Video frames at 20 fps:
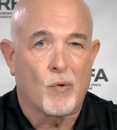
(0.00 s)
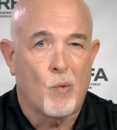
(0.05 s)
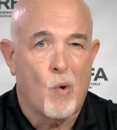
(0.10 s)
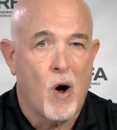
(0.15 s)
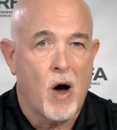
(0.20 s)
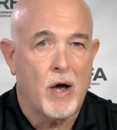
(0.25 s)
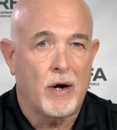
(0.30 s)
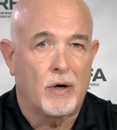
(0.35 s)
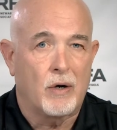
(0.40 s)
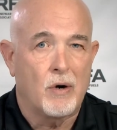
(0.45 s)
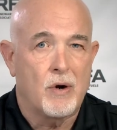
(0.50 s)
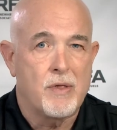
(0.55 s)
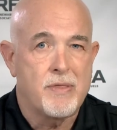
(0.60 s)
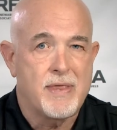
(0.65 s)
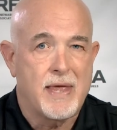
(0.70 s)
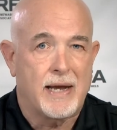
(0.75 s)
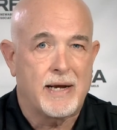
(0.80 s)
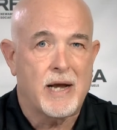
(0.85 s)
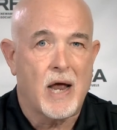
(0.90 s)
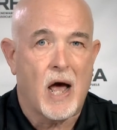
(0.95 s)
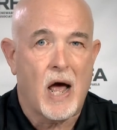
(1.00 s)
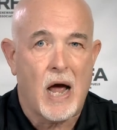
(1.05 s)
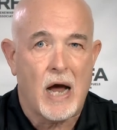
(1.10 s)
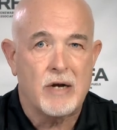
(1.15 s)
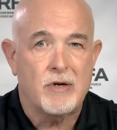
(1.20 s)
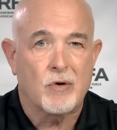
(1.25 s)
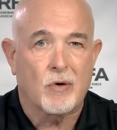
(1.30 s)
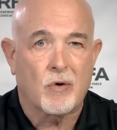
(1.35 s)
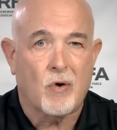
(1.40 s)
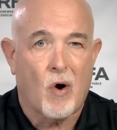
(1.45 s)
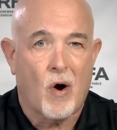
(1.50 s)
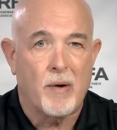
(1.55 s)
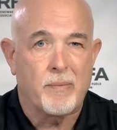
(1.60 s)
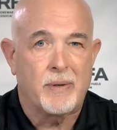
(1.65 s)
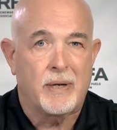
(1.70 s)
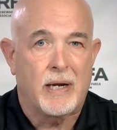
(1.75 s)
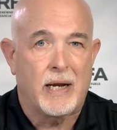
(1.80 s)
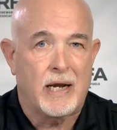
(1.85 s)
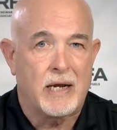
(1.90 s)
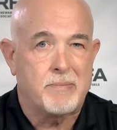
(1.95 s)
water than the
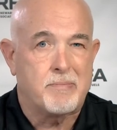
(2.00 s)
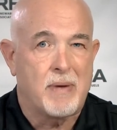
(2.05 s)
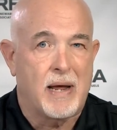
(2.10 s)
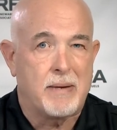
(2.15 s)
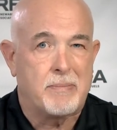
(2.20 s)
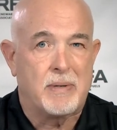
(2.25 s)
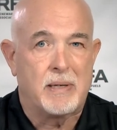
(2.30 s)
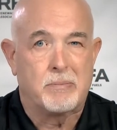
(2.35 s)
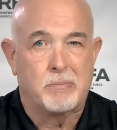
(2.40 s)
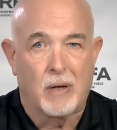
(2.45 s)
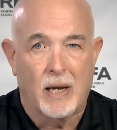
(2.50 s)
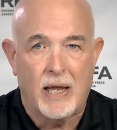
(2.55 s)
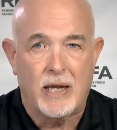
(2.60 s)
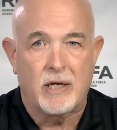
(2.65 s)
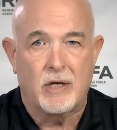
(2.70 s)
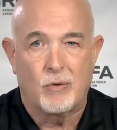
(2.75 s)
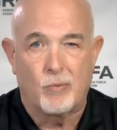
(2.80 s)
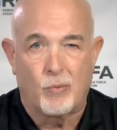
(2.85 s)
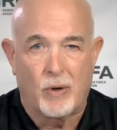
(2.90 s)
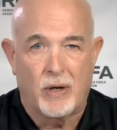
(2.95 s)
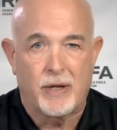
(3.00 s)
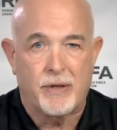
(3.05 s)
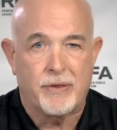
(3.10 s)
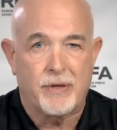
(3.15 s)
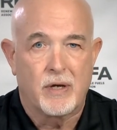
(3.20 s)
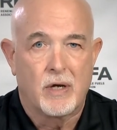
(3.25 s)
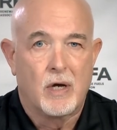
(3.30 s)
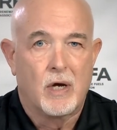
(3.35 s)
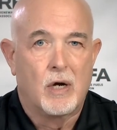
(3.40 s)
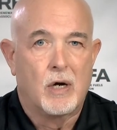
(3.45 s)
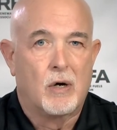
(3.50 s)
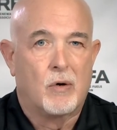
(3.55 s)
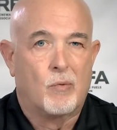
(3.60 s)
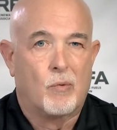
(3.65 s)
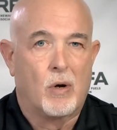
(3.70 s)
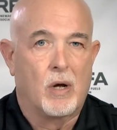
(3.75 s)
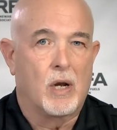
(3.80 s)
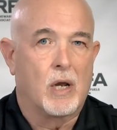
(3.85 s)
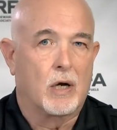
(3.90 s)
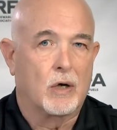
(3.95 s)
hydrocarbon it may be blended with,
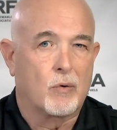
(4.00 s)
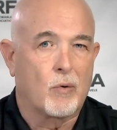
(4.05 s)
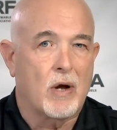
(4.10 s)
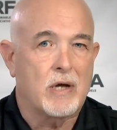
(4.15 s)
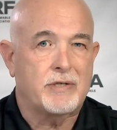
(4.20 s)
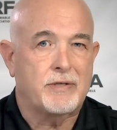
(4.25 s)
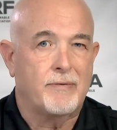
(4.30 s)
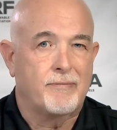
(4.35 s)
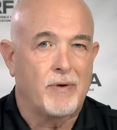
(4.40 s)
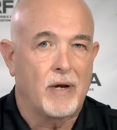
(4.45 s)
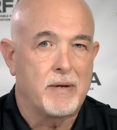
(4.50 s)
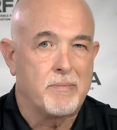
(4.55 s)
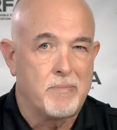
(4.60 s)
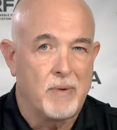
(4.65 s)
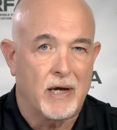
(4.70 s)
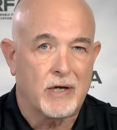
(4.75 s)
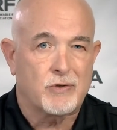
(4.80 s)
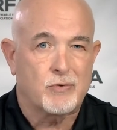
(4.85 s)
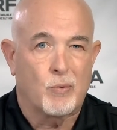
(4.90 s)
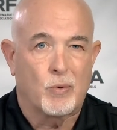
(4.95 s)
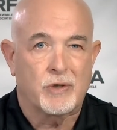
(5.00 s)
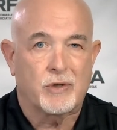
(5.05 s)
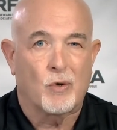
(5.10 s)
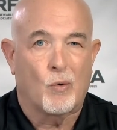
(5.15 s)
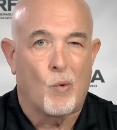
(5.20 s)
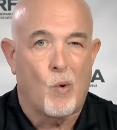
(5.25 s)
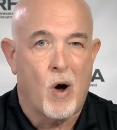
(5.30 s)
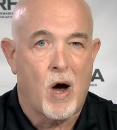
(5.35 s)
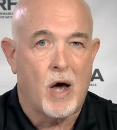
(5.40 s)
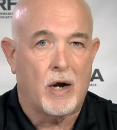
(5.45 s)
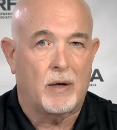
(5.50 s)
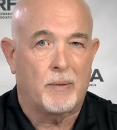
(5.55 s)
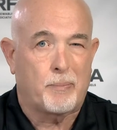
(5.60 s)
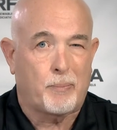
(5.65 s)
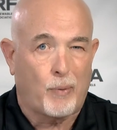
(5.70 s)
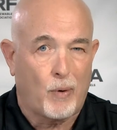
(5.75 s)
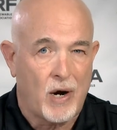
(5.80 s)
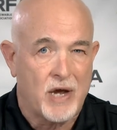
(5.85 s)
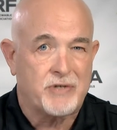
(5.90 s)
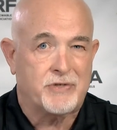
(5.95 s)
will aggressively mix with the water
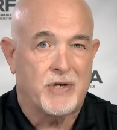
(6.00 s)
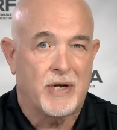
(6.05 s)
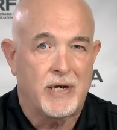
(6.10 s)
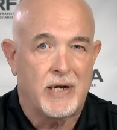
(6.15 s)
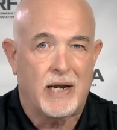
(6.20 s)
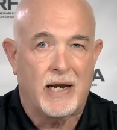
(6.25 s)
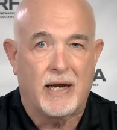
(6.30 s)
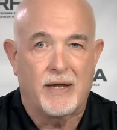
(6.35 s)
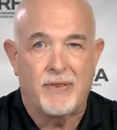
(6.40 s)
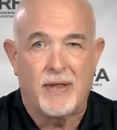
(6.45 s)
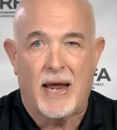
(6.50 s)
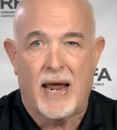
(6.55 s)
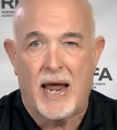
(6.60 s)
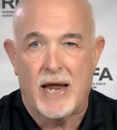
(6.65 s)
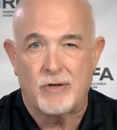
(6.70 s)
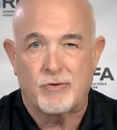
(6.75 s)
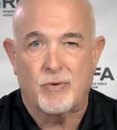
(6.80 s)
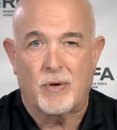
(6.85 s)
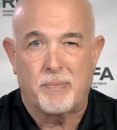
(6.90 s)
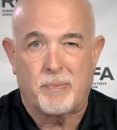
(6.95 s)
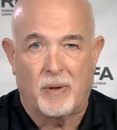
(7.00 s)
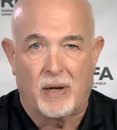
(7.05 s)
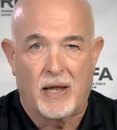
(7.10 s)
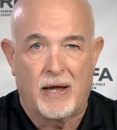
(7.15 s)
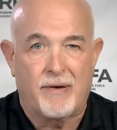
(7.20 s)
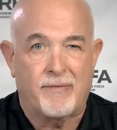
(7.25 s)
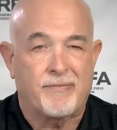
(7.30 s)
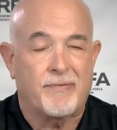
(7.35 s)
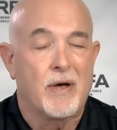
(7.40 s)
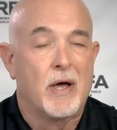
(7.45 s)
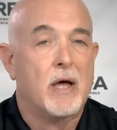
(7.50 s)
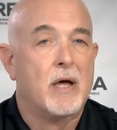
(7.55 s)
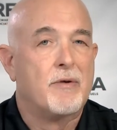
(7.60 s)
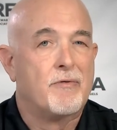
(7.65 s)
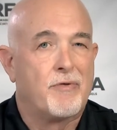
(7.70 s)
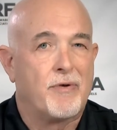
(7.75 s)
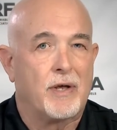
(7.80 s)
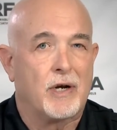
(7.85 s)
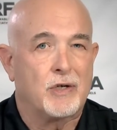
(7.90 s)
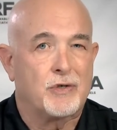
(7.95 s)
present in the AFFF
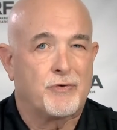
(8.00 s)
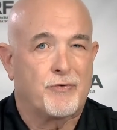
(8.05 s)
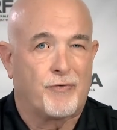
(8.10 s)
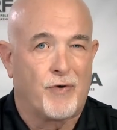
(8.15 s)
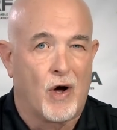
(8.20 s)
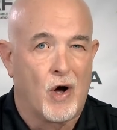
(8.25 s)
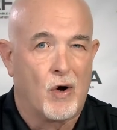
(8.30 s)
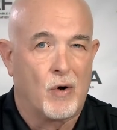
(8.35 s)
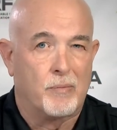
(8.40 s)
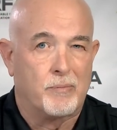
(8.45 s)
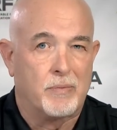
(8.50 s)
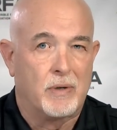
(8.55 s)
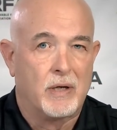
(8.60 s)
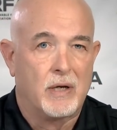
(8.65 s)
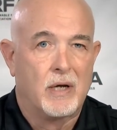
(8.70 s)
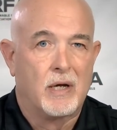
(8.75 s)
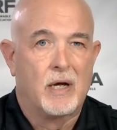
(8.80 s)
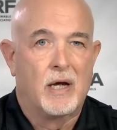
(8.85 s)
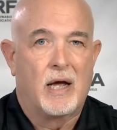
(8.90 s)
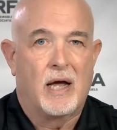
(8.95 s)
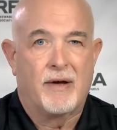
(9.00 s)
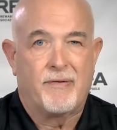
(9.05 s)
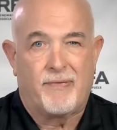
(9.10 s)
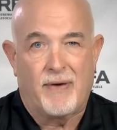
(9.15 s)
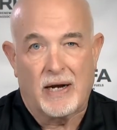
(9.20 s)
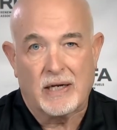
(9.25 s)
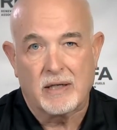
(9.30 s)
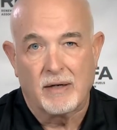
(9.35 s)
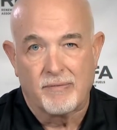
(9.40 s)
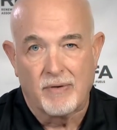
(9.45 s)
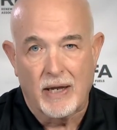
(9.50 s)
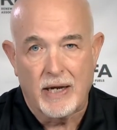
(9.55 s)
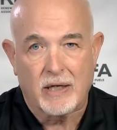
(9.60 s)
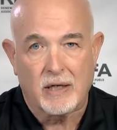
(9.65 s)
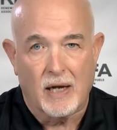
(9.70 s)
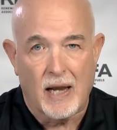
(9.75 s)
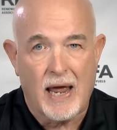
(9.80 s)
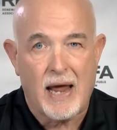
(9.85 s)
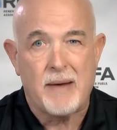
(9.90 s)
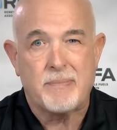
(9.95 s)
finished foam, effectively
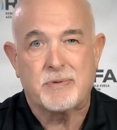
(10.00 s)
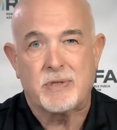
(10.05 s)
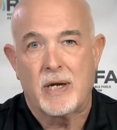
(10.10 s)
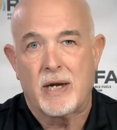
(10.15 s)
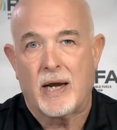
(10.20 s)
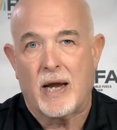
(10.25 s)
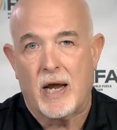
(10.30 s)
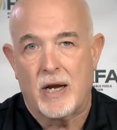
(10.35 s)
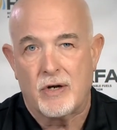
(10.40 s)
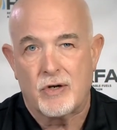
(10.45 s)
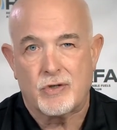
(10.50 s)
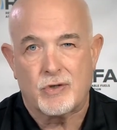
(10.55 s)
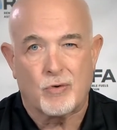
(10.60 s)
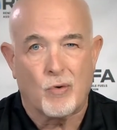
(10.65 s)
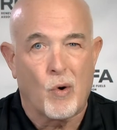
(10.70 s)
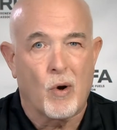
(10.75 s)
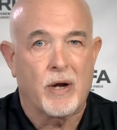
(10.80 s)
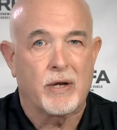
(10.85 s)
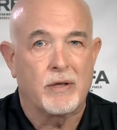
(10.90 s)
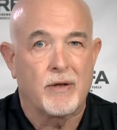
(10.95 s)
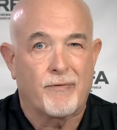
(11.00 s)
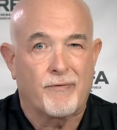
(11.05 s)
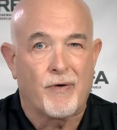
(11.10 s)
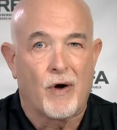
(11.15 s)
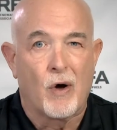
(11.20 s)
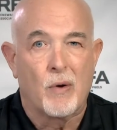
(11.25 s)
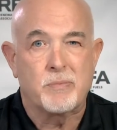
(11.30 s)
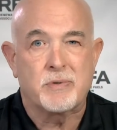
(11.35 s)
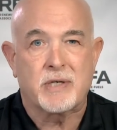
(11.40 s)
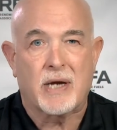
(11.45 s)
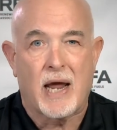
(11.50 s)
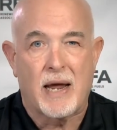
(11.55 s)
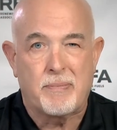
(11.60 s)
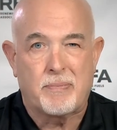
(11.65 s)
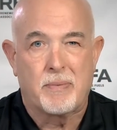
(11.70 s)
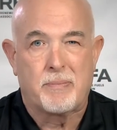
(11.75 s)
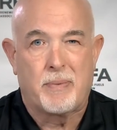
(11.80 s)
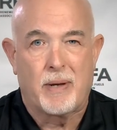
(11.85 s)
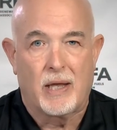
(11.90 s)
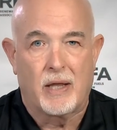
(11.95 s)
collapsing and destroying the foam's
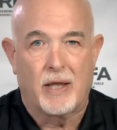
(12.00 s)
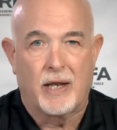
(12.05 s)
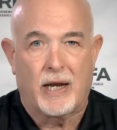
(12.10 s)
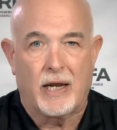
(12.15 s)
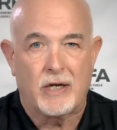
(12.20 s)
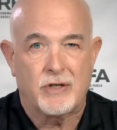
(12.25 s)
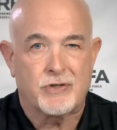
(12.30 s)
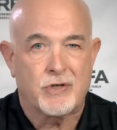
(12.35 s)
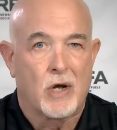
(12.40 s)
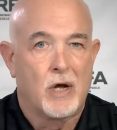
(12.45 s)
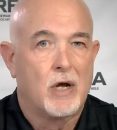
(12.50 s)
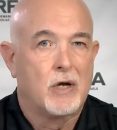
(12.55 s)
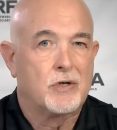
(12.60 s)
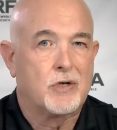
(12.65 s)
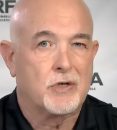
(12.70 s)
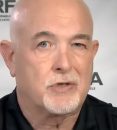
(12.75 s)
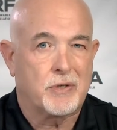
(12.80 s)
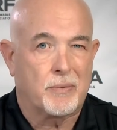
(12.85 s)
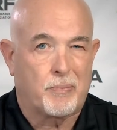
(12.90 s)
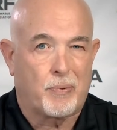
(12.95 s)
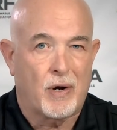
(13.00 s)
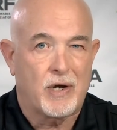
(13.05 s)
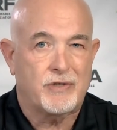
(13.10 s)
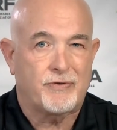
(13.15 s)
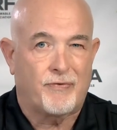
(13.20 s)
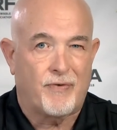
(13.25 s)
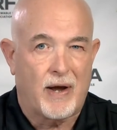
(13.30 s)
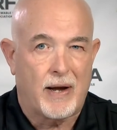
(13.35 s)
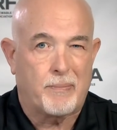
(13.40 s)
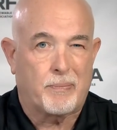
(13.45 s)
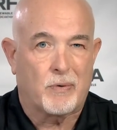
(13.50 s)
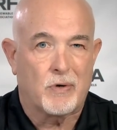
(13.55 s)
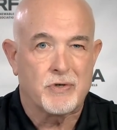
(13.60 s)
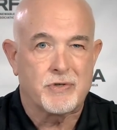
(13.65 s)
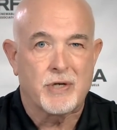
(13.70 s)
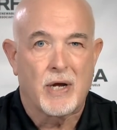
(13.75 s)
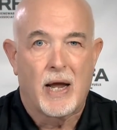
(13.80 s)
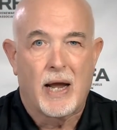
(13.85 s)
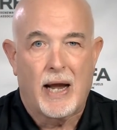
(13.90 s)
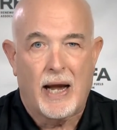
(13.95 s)
capabilities to suppress
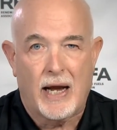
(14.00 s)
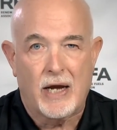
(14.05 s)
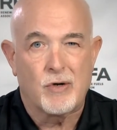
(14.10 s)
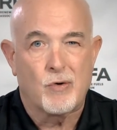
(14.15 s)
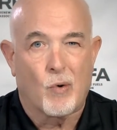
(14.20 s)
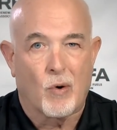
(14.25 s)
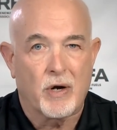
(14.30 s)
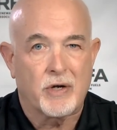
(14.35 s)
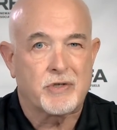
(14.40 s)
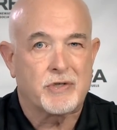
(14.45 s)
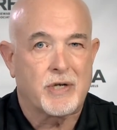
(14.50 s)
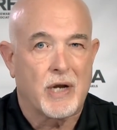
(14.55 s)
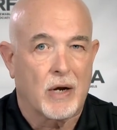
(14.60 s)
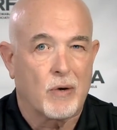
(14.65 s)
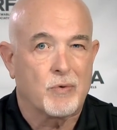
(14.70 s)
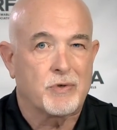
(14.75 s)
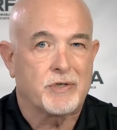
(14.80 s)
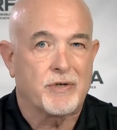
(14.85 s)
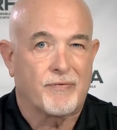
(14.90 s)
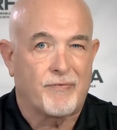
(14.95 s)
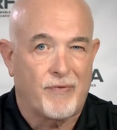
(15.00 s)
vapors and or extinguish a